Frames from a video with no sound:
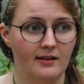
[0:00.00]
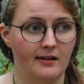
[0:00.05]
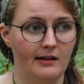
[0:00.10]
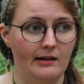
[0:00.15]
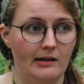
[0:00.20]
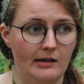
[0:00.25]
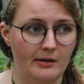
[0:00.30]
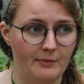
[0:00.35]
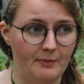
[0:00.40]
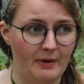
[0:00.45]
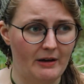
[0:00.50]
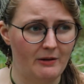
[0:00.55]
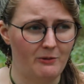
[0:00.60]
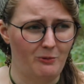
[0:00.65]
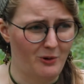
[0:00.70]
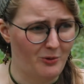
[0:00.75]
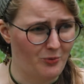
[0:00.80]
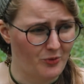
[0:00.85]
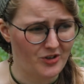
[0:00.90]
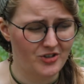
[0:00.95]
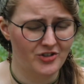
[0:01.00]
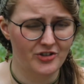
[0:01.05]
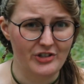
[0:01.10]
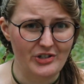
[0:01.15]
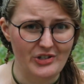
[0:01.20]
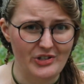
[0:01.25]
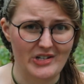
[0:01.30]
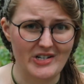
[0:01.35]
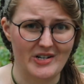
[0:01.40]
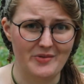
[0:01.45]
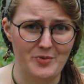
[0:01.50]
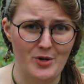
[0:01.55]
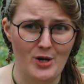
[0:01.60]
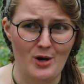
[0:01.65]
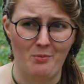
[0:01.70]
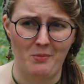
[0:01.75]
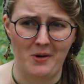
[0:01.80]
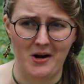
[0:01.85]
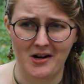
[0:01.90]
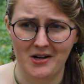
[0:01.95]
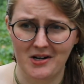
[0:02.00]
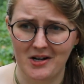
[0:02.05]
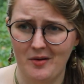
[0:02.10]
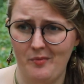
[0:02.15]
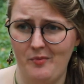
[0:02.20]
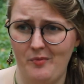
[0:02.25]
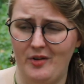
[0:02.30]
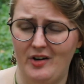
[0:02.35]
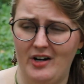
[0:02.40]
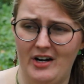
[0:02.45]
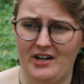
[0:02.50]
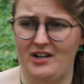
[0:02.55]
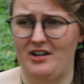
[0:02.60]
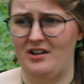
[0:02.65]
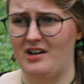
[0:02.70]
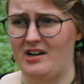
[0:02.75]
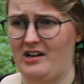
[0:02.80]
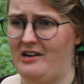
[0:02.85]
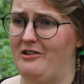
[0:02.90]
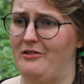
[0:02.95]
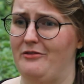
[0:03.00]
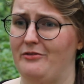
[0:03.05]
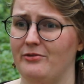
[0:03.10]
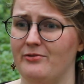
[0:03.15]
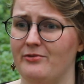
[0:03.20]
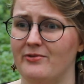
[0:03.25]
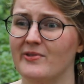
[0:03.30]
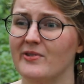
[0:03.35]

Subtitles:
It was just going to be a mock-up that I could kind of